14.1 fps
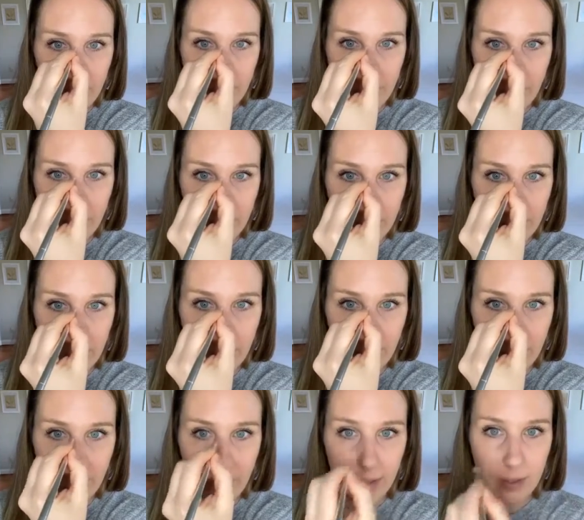darkest color
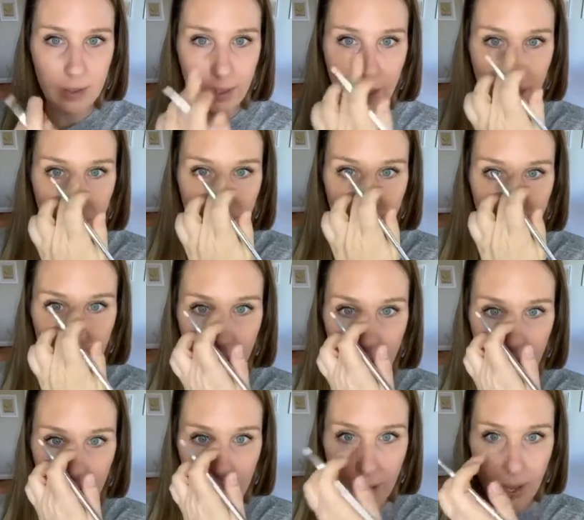is and
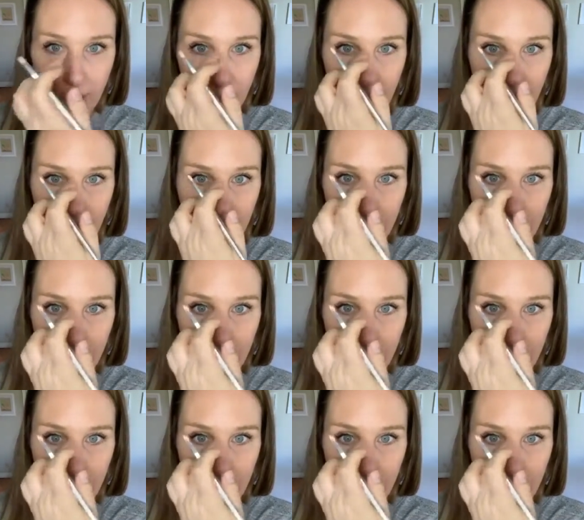pat it in.